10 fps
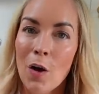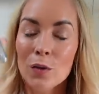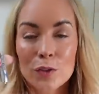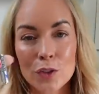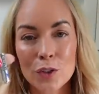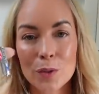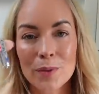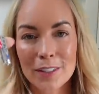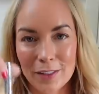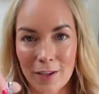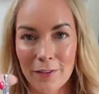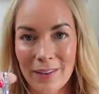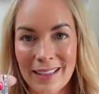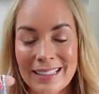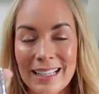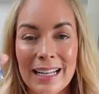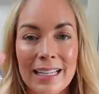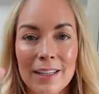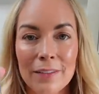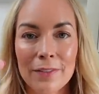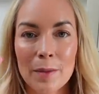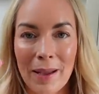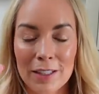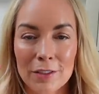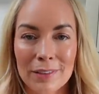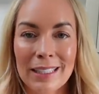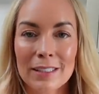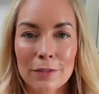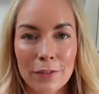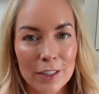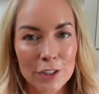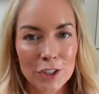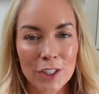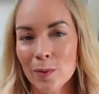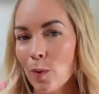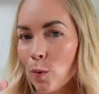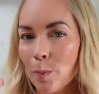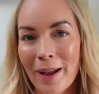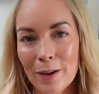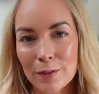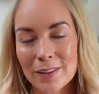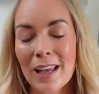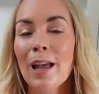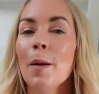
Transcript: onto the surface and if the battery is fresh it won't bounce